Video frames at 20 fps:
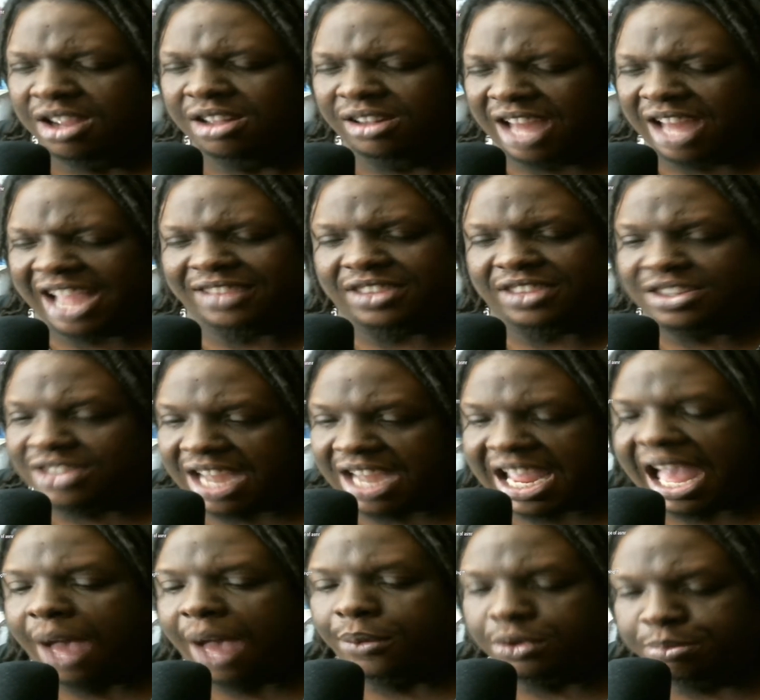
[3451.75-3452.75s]
Like the
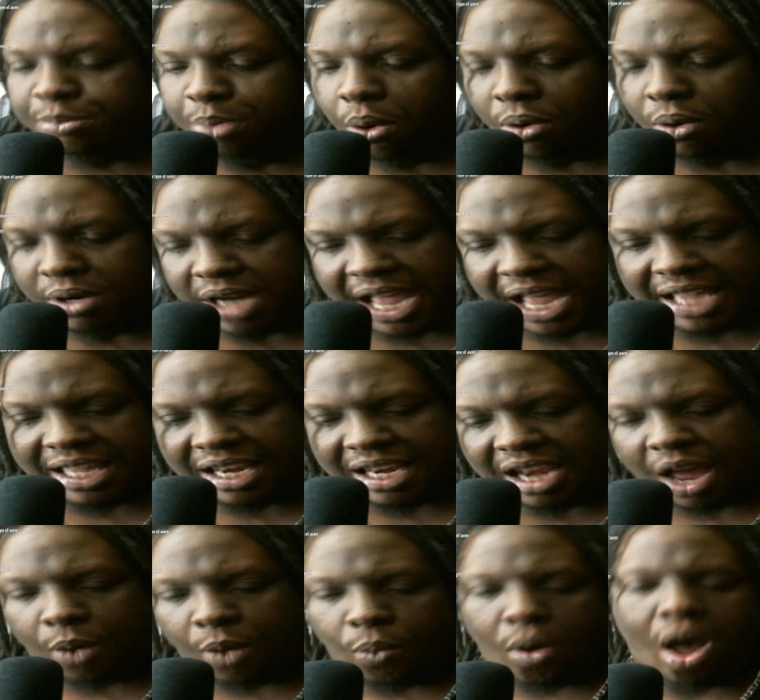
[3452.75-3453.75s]
day I was born naked, and
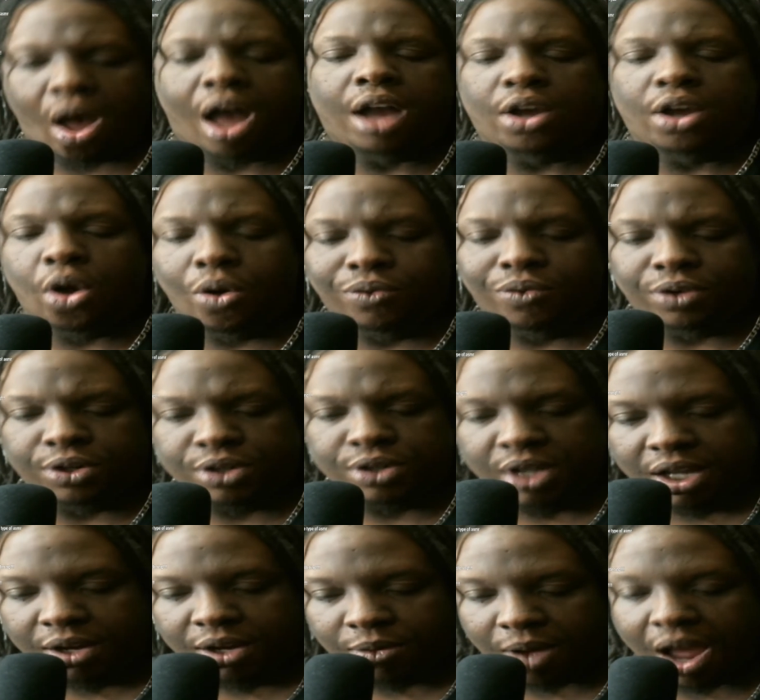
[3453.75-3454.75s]
I walk over,
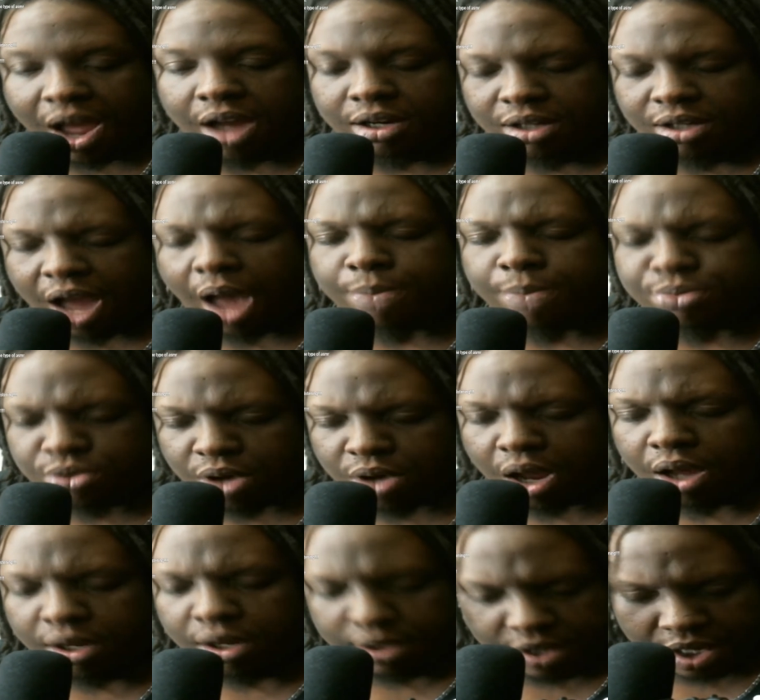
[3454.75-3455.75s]
rock lobster.
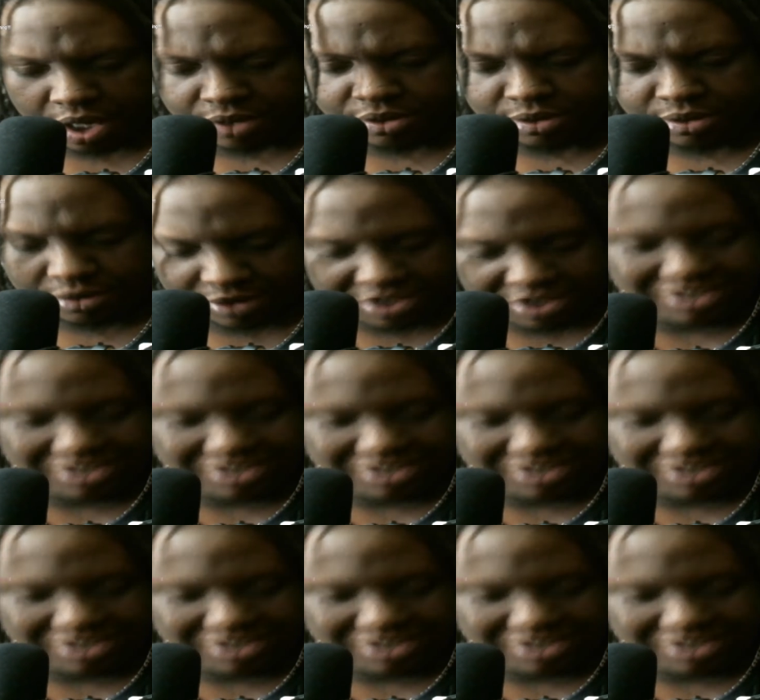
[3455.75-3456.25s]
Yes.